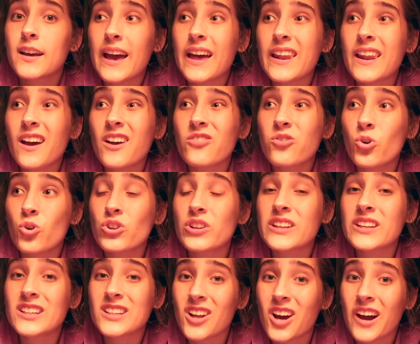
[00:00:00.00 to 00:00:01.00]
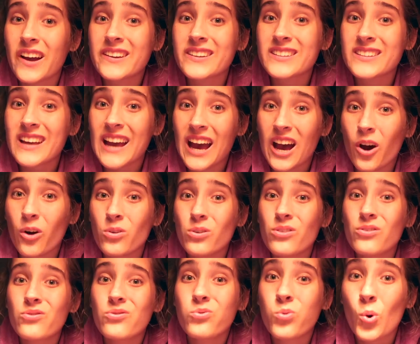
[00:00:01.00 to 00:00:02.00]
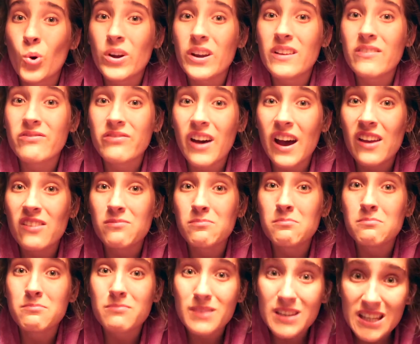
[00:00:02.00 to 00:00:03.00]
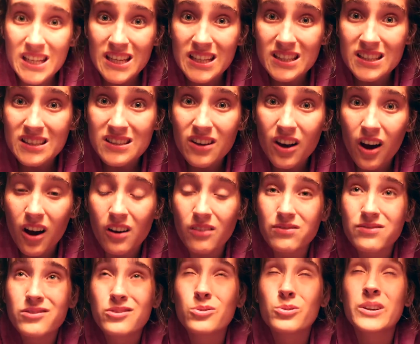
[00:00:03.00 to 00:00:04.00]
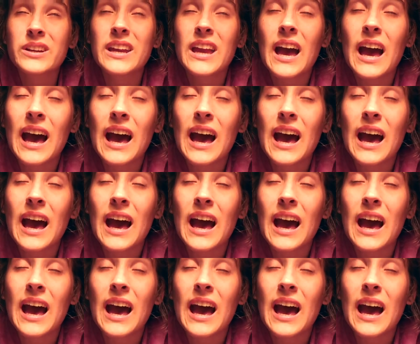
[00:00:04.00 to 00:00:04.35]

and I've only knocked out 45 minutes of 3